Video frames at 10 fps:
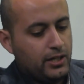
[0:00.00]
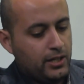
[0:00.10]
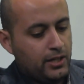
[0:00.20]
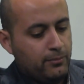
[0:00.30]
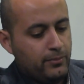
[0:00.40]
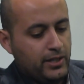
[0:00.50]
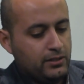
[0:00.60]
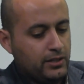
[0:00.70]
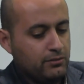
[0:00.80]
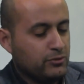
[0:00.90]
um, and
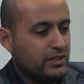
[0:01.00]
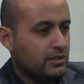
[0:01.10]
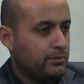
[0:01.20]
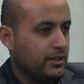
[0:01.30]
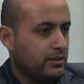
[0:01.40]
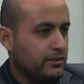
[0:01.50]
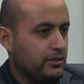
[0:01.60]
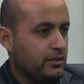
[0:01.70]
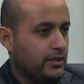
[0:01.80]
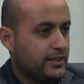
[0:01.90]
and really mainly
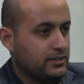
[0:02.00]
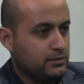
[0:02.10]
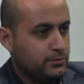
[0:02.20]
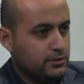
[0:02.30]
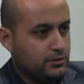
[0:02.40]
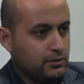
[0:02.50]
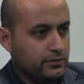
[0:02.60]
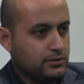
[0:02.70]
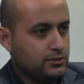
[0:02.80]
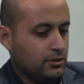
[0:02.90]
the accessibility of
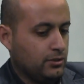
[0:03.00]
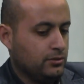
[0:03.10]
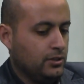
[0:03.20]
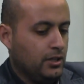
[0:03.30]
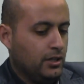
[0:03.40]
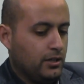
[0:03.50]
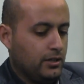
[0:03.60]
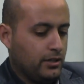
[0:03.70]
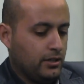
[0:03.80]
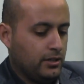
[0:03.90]
it. So.
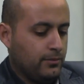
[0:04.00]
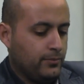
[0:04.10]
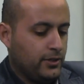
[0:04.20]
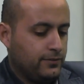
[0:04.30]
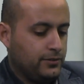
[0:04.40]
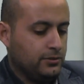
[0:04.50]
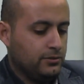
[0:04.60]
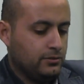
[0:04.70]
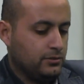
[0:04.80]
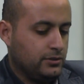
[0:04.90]
Um, if
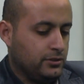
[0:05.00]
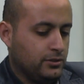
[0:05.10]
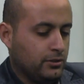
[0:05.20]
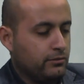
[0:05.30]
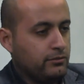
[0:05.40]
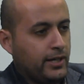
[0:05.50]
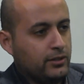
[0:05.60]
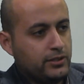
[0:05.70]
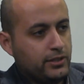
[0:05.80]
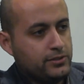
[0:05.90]
you, you know,
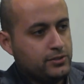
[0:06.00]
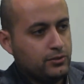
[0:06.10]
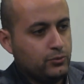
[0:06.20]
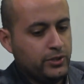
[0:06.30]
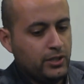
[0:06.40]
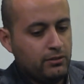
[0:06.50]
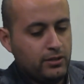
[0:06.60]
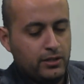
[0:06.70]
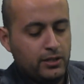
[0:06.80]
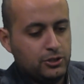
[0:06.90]
nowadays we are
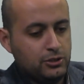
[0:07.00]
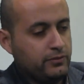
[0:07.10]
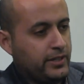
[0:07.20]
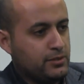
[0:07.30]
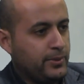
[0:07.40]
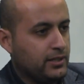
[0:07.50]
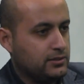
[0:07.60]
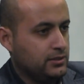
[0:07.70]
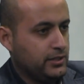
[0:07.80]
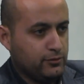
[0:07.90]
a nation of
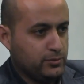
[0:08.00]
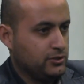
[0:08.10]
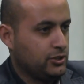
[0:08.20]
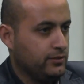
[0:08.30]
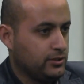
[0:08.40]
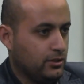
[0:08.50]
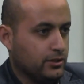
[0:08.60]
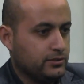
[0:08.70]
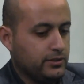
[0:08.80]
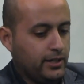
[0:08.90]
expats and everybody travels a
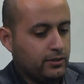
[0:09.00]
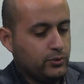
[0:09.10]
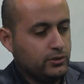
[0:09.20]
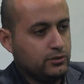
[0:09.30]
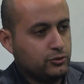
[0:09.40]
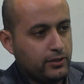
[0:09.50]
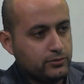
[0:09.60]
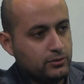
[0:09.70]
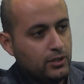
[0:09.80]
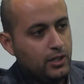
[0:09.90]
lot. And mm-hmm. when you travel,